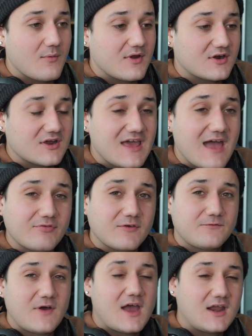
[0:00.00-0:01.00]
we are gonna have to
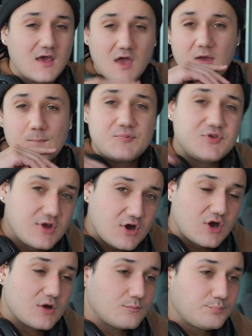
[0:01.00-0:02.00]
find
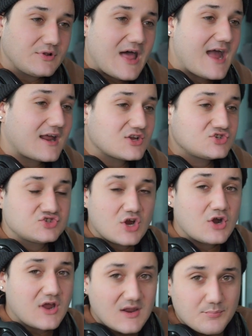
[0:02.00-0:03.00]
pure black
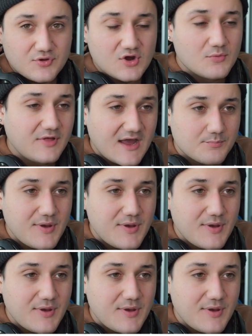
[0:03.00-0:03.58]
shirt and a pure black